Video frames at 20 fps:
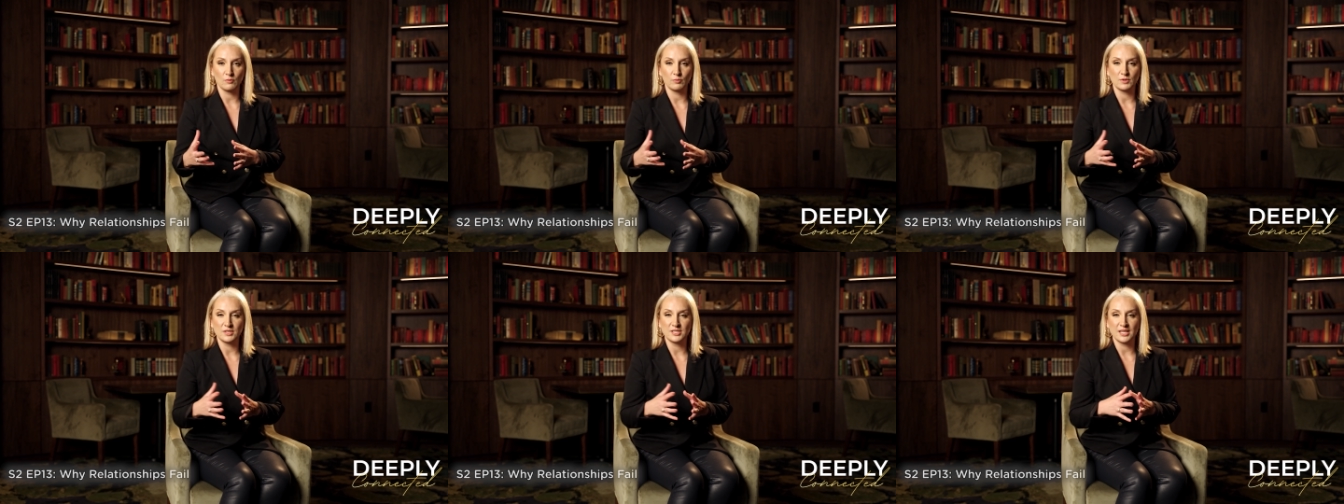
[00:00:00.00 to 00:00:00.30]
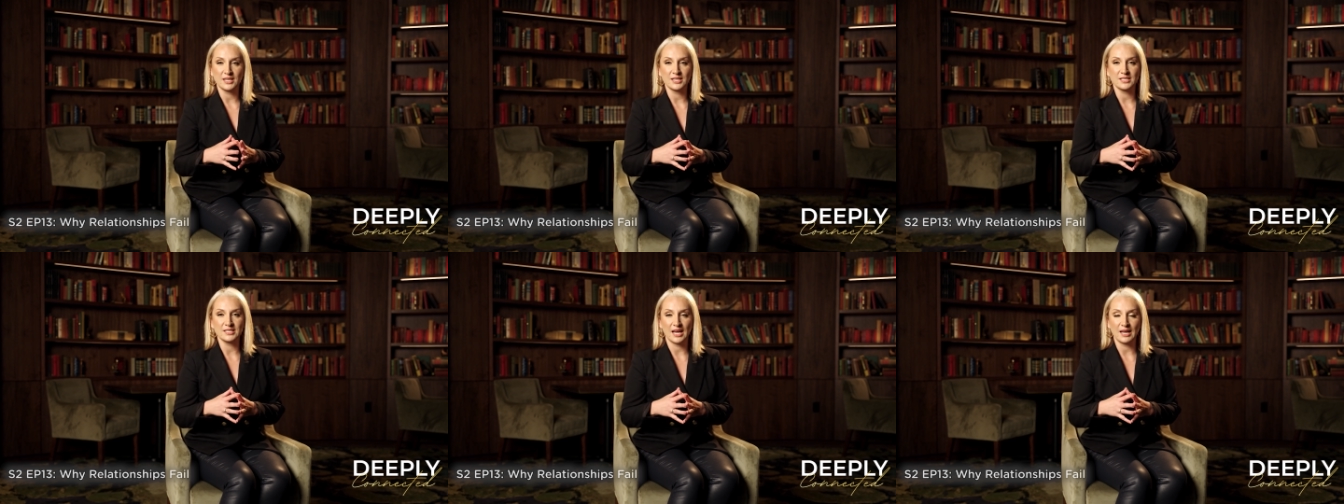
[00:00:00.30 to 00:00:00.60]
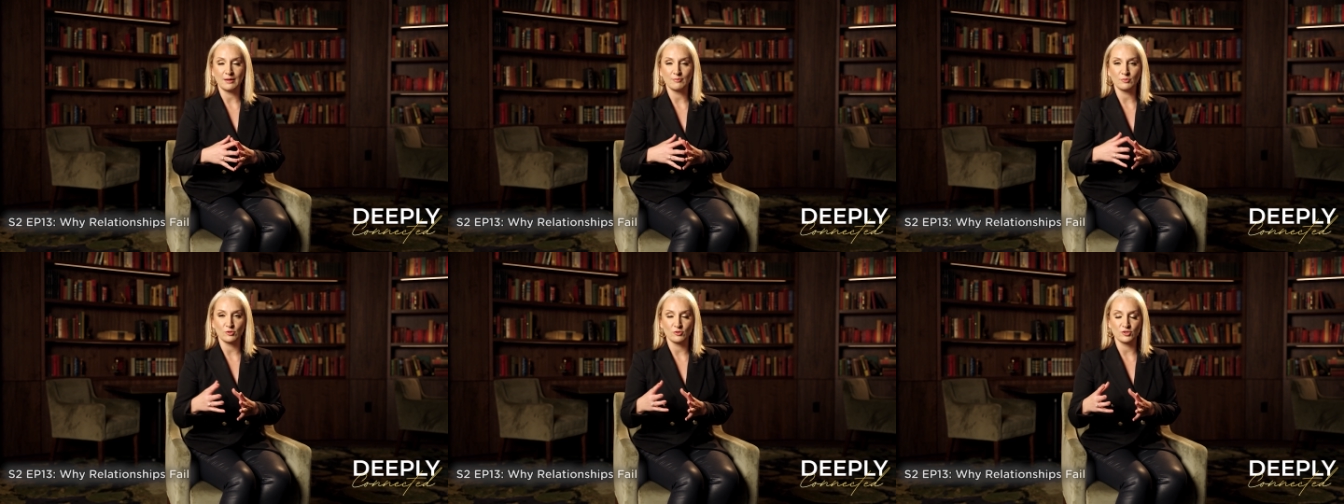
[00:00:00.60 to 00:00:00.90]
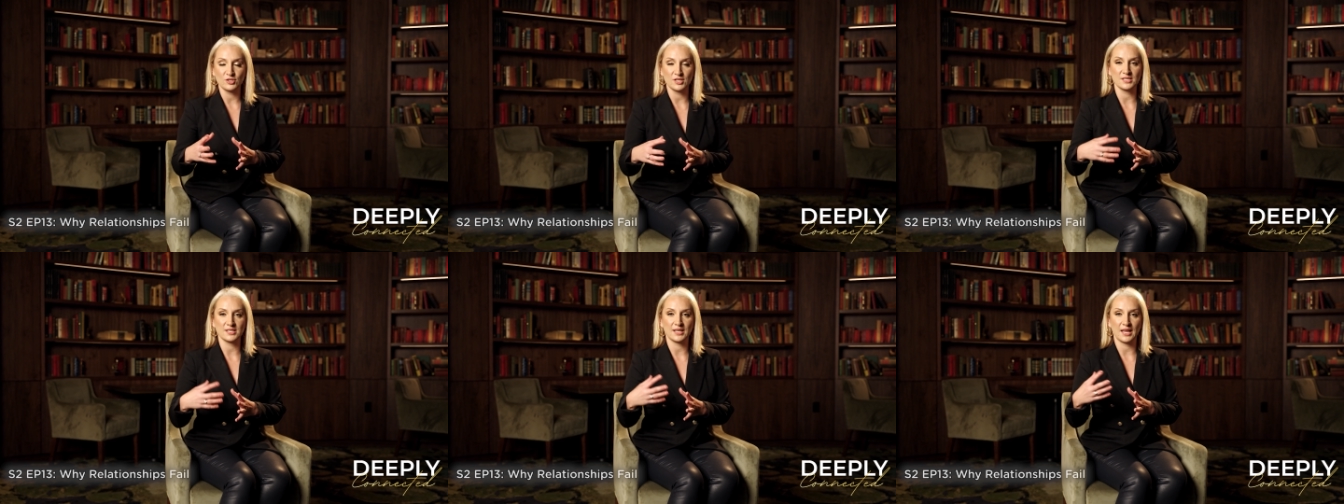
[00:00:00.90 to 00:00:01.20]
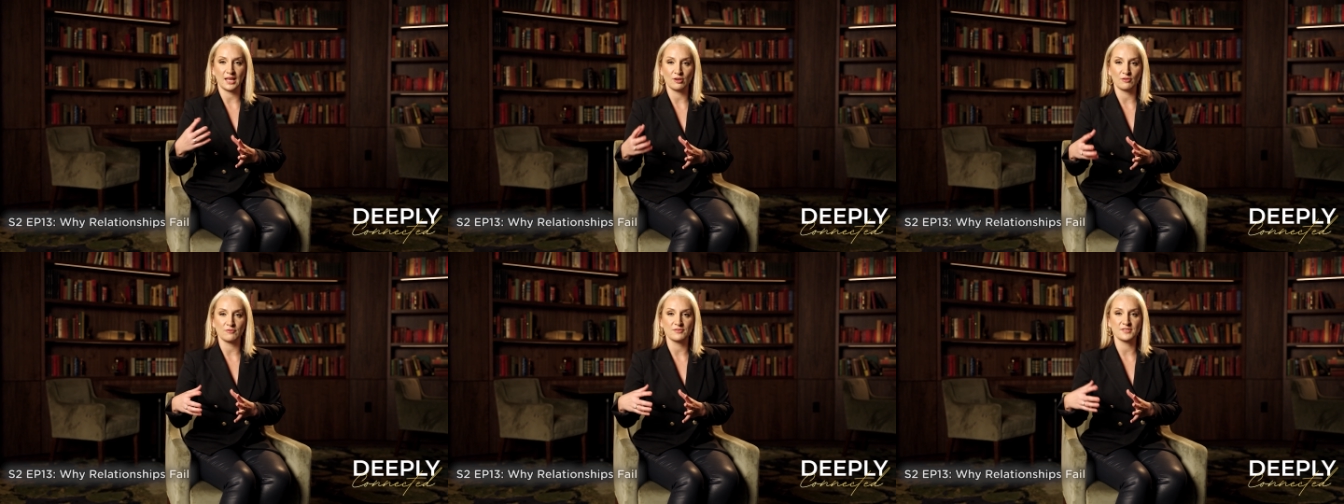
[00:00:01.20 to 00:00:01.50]
We take time to just
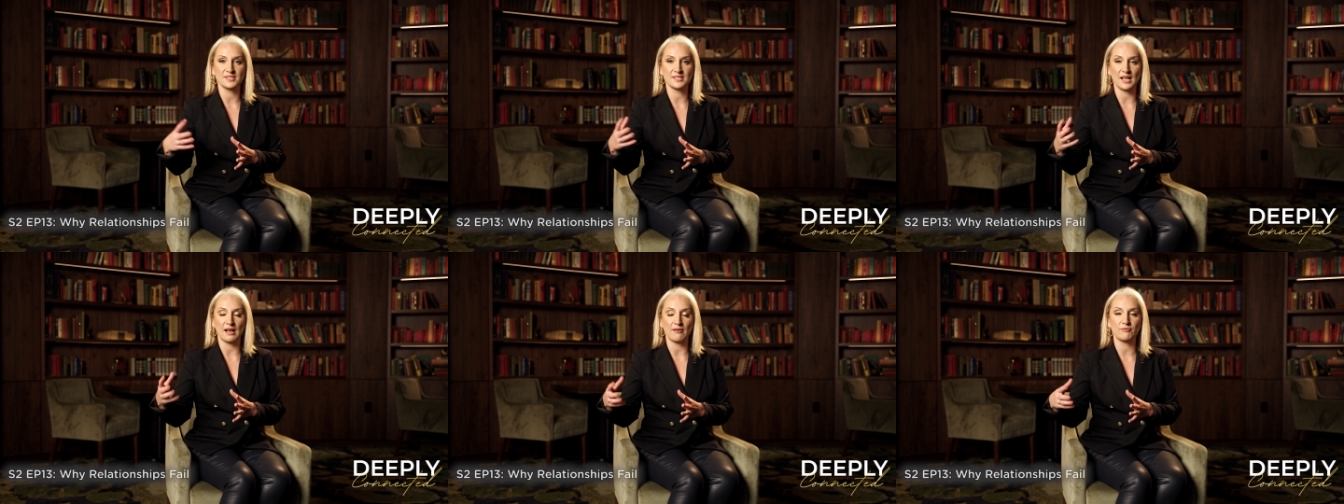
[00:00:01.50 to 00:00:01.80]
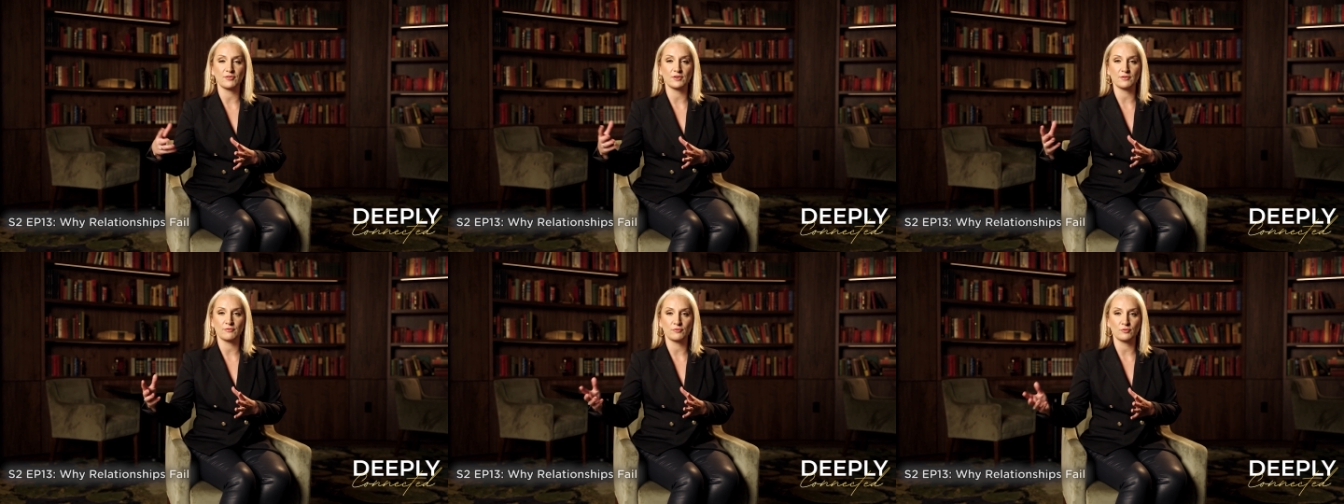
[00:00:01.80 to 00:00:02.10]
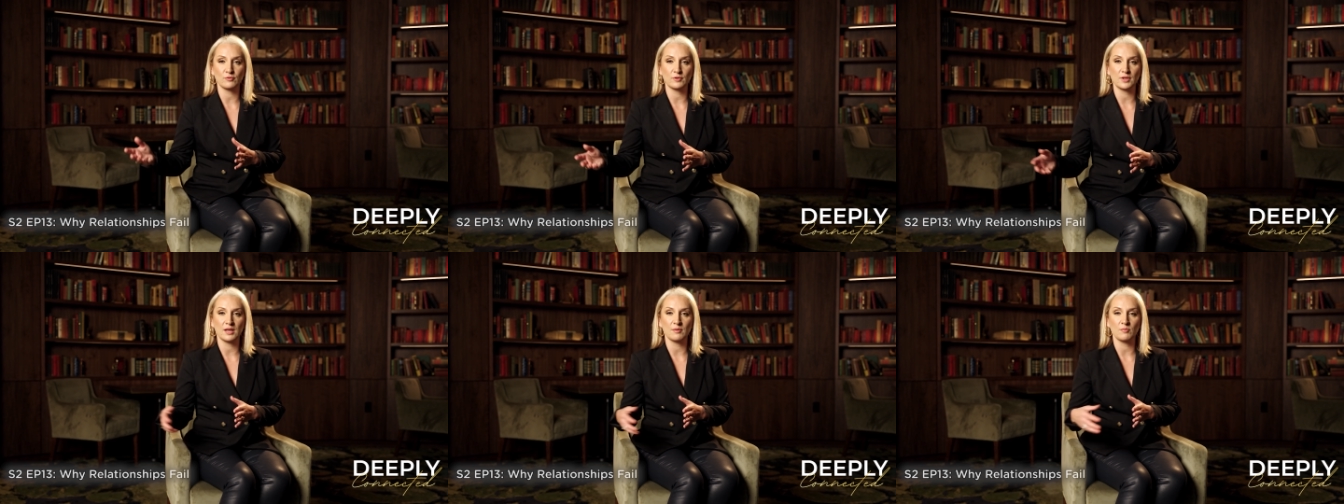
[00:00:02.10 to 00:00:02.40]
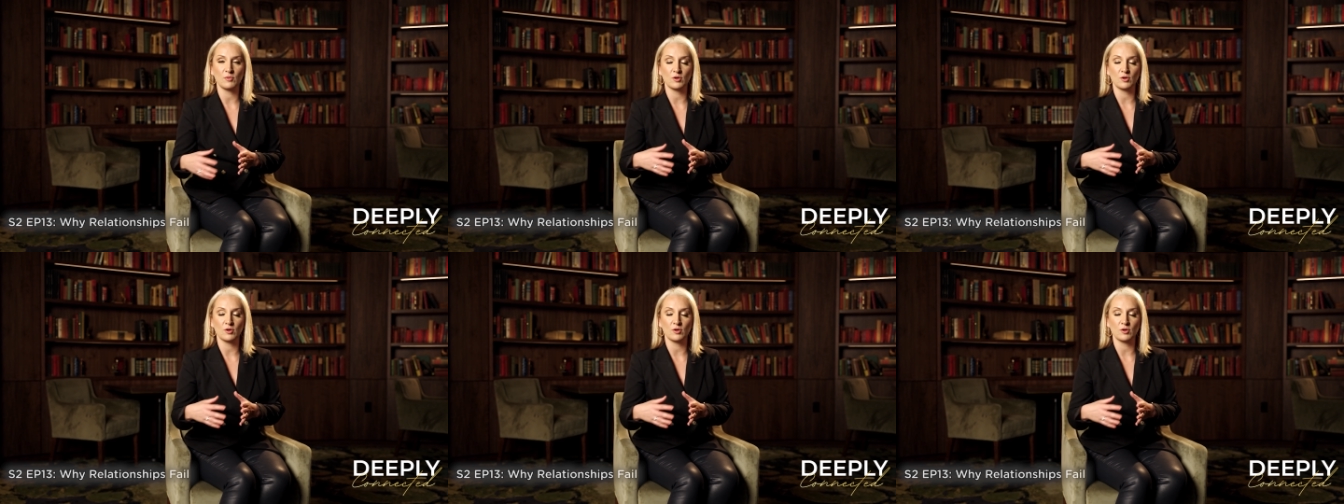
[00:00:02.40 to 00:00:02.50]
kind of suffer through them,